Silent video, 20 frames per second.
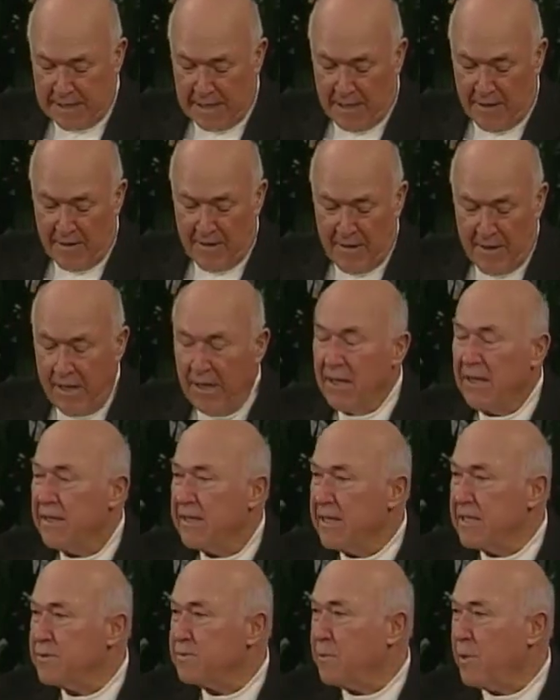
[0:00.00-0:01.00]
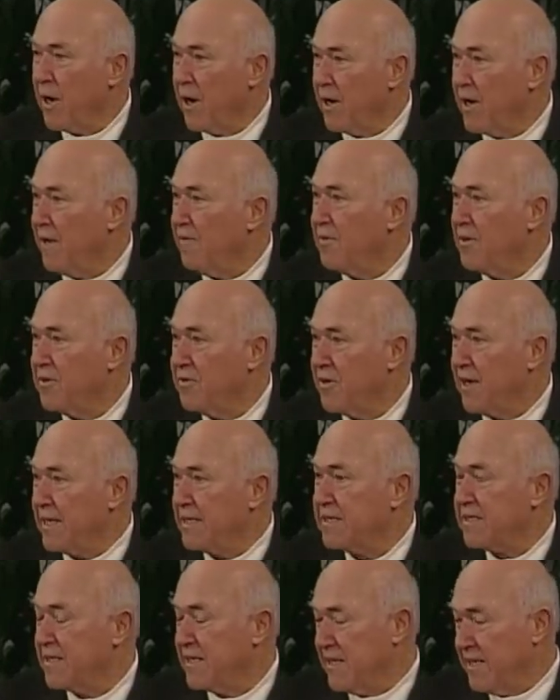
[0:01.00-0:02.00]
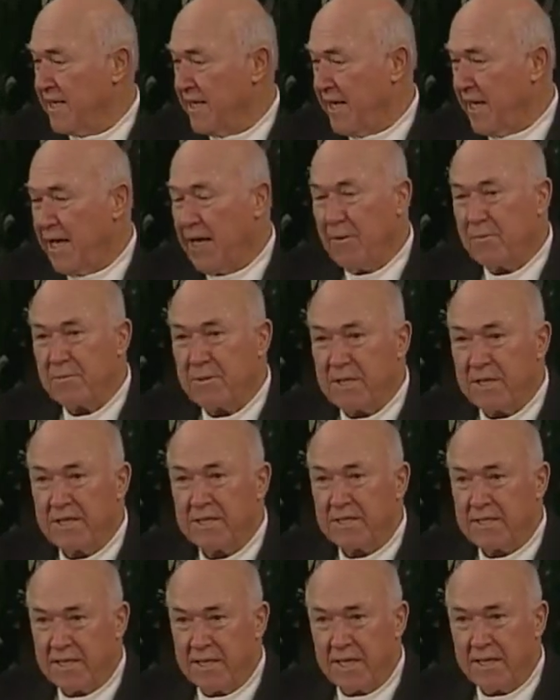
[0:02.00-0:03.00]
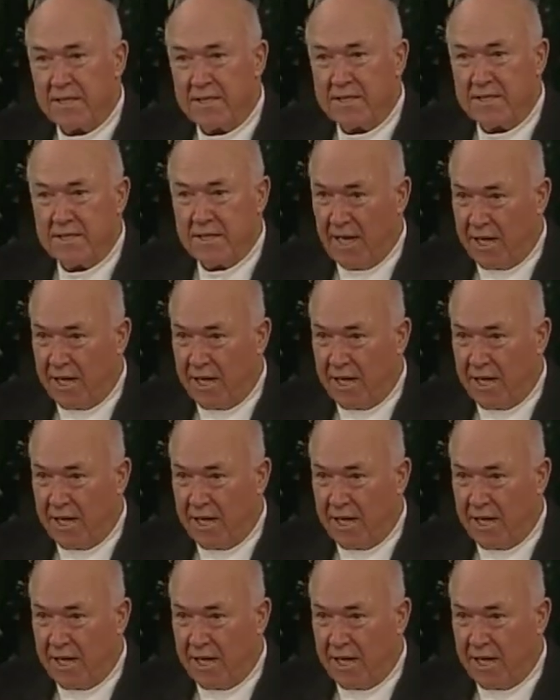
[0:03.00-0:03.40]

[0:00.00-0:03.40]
Now, this part I've addressed to the empty seats,